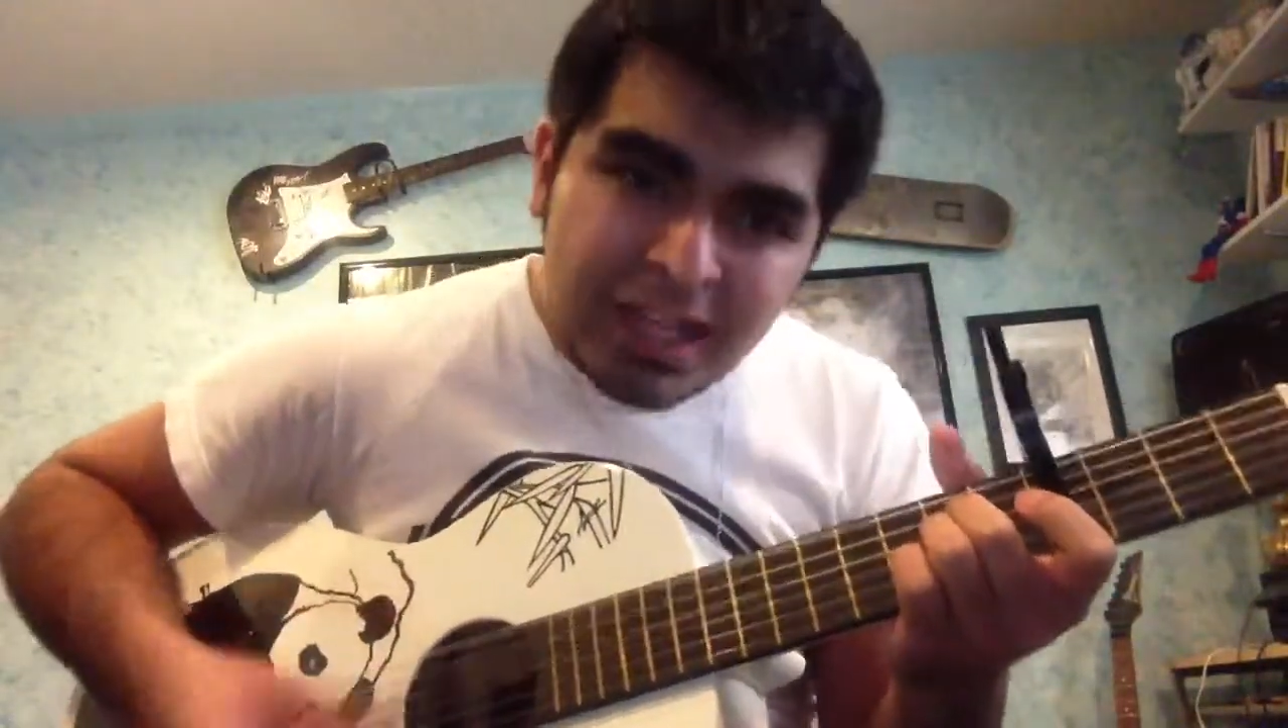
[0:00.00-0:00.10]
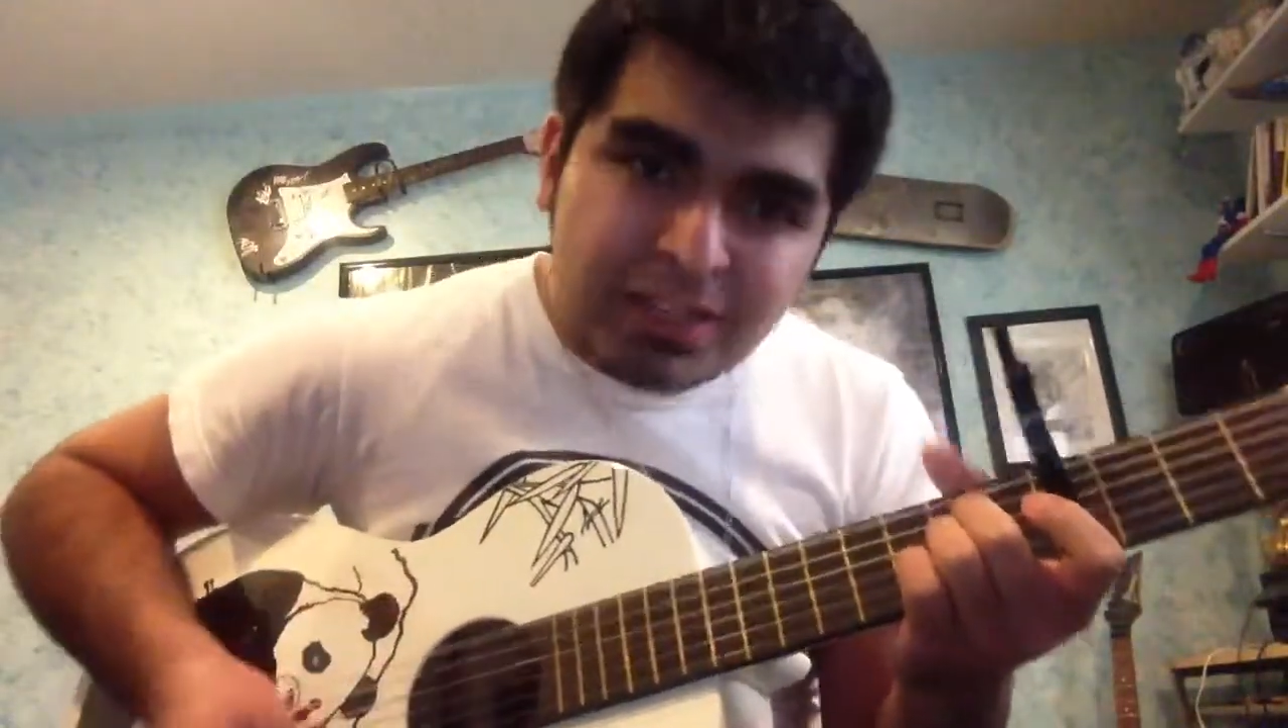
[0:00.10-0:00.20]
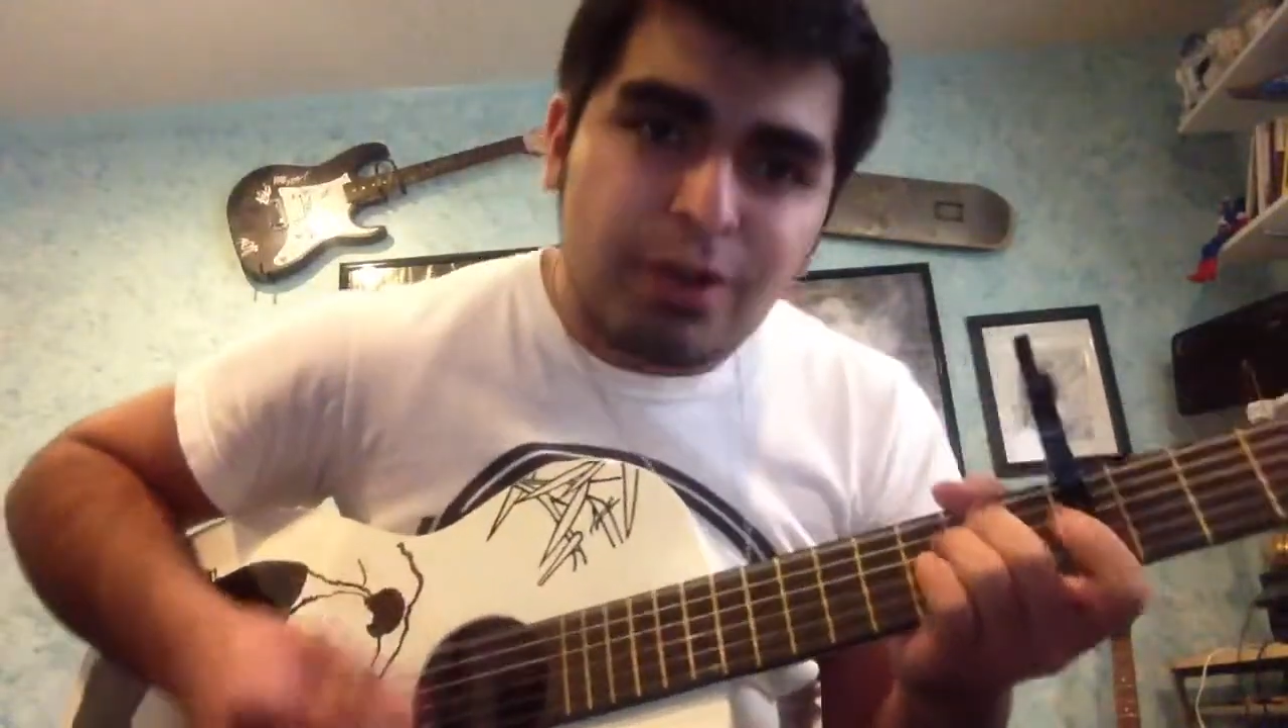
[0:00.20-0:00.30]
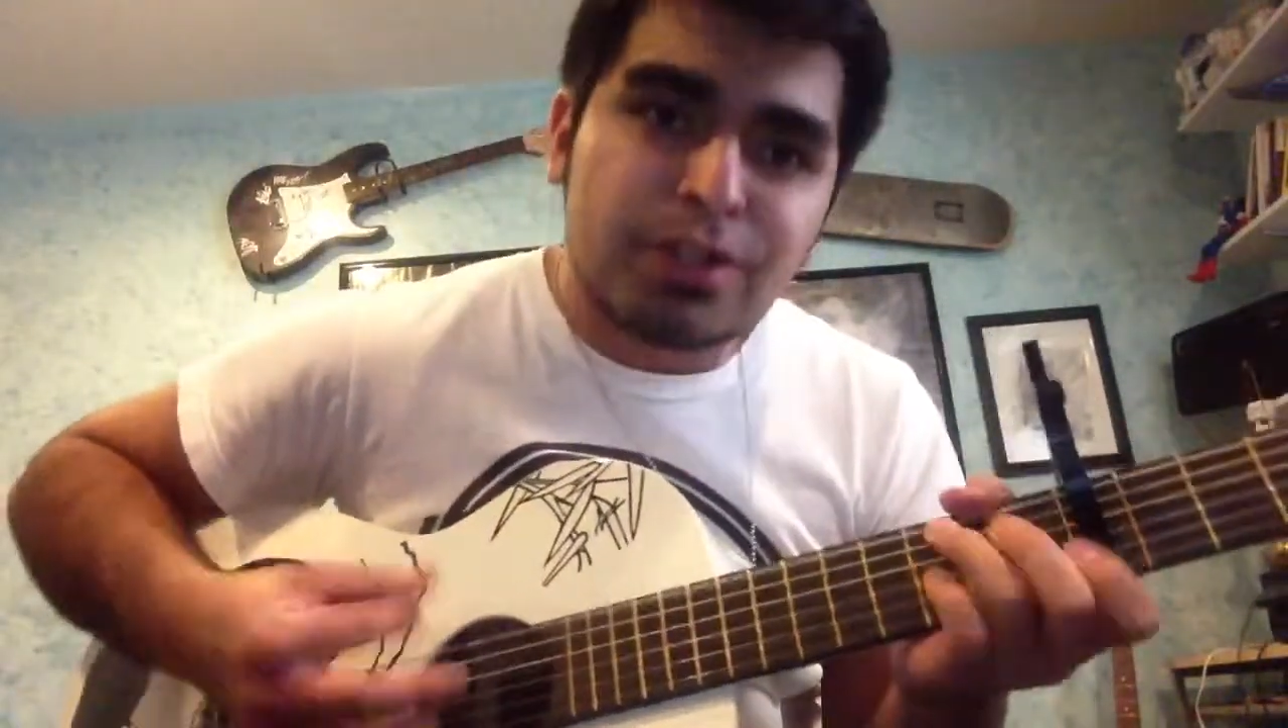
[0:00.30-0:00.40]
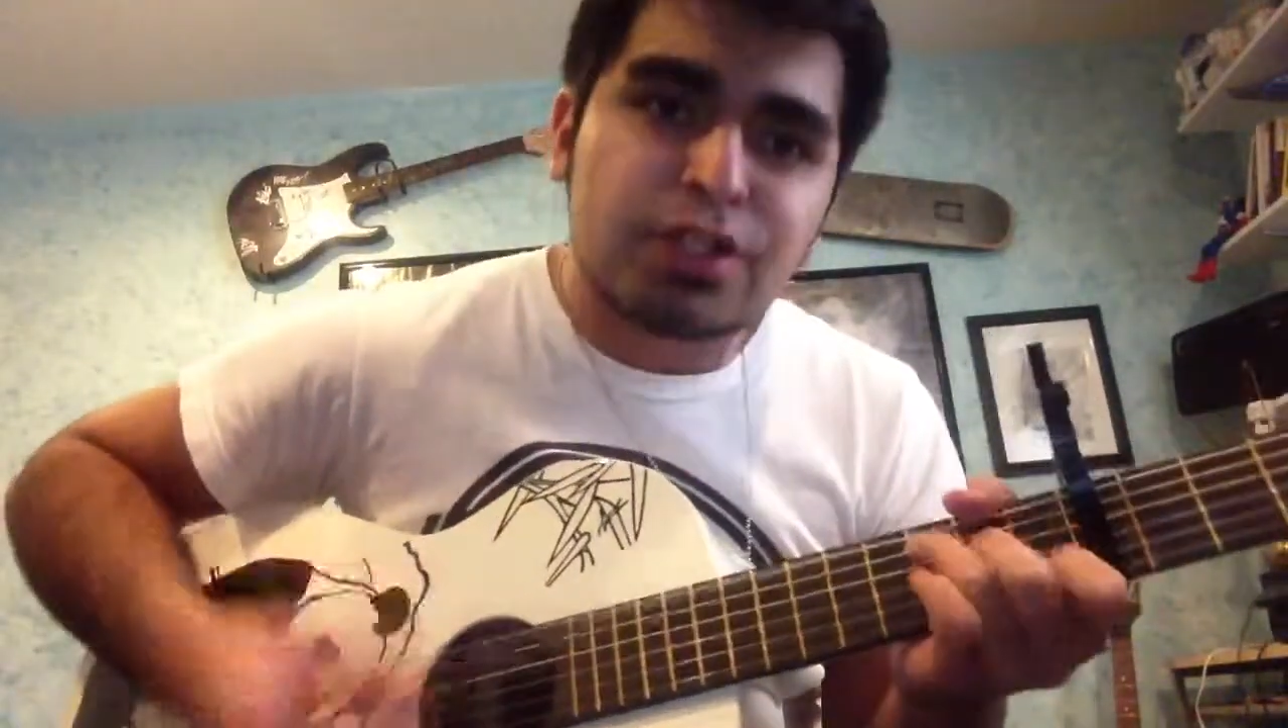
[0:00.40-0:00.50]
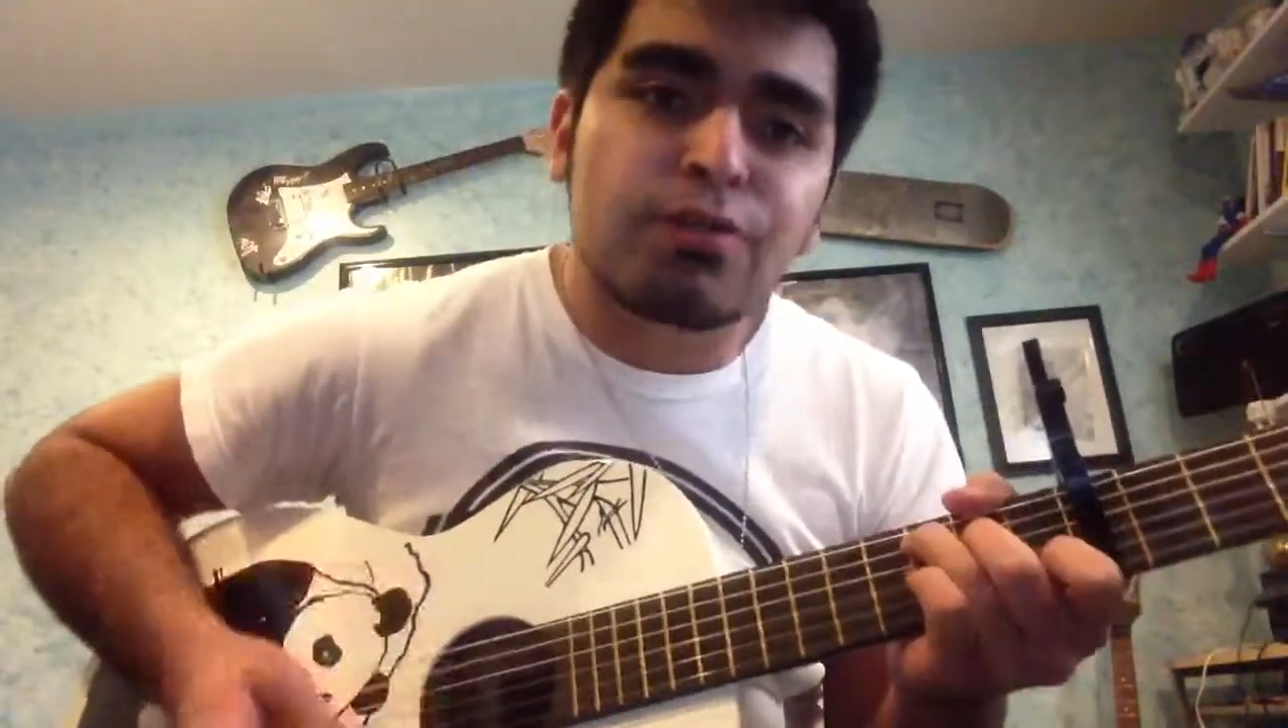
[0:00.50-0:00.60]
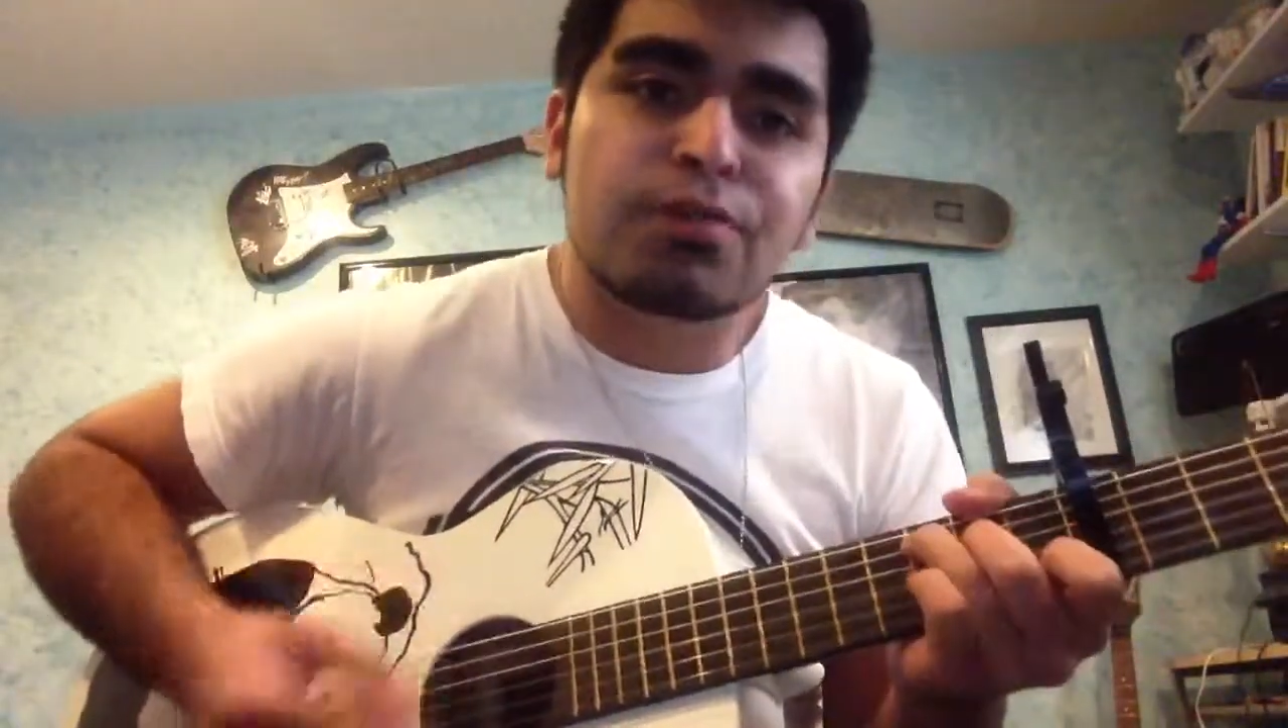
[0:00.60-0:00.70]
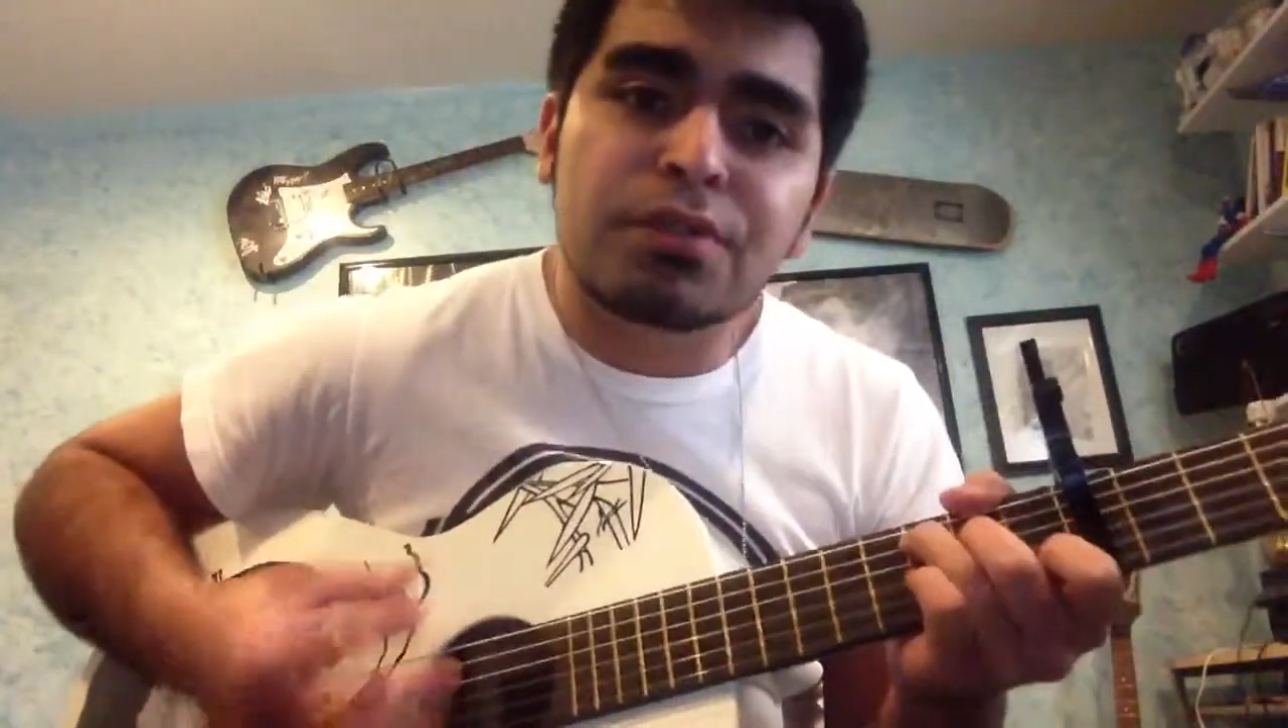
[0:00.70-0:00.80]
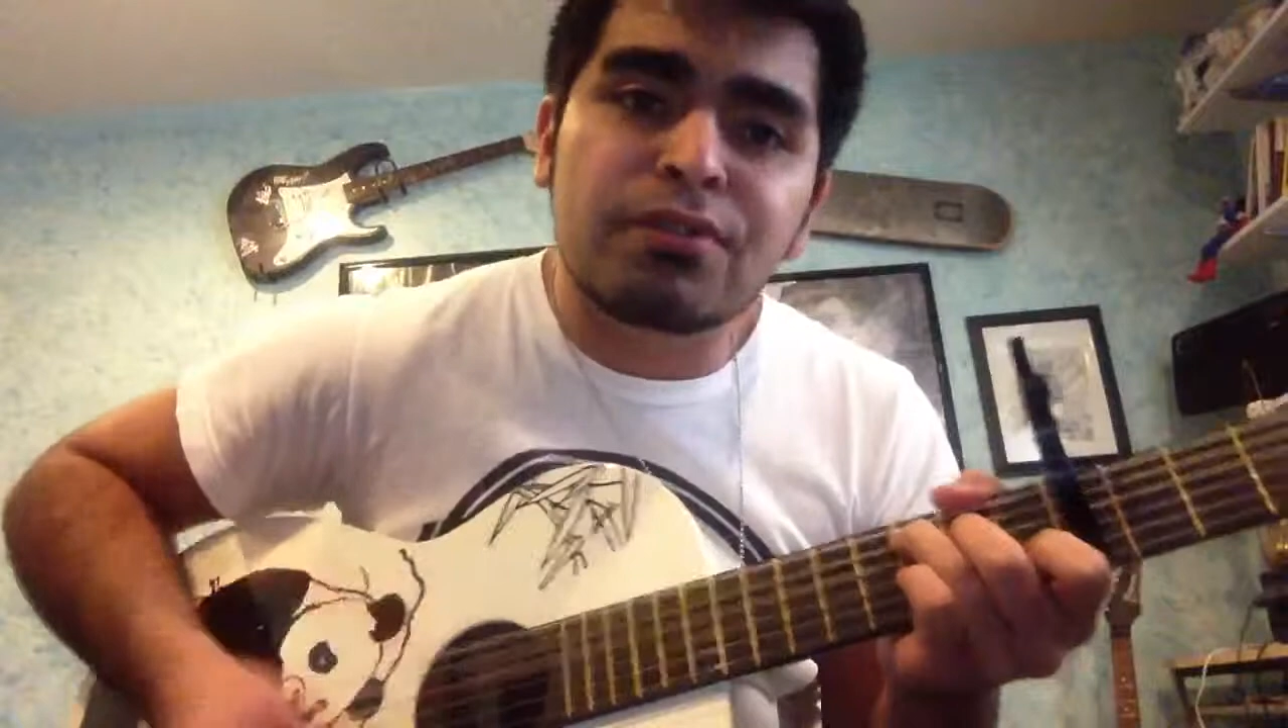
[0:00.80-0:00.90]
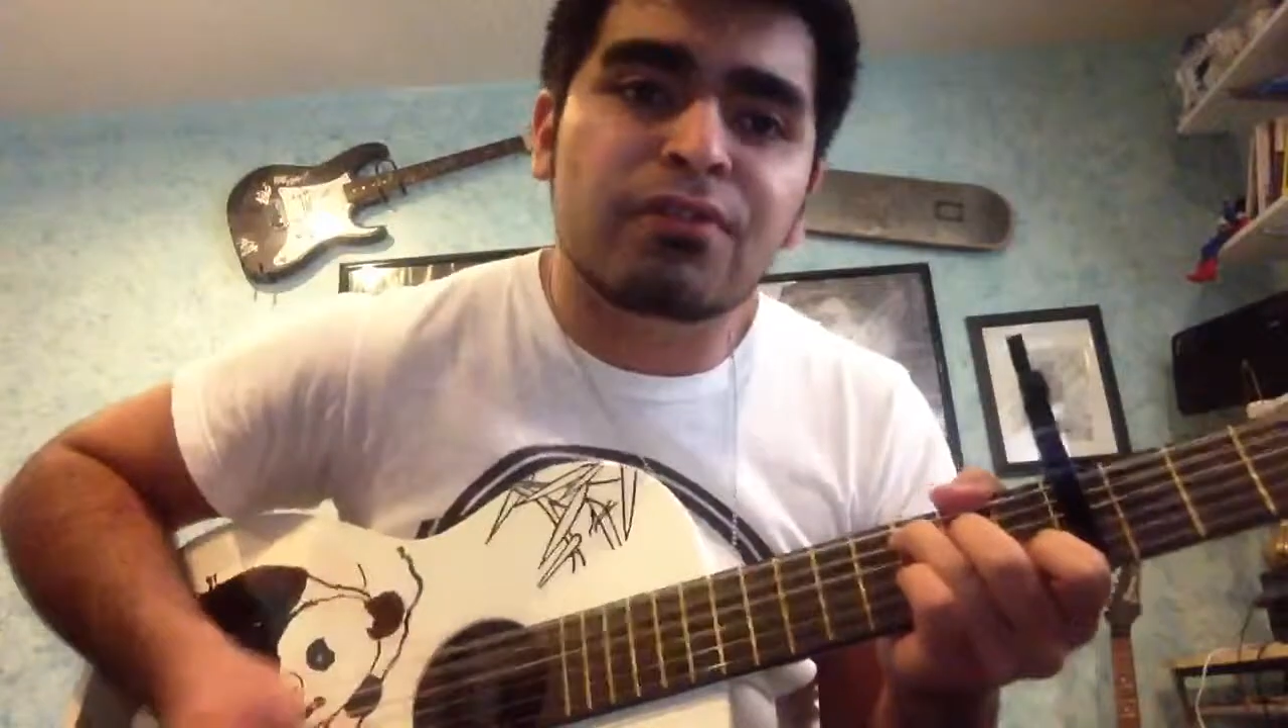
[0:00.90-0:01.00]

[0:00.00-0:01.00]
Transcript: So I drew a new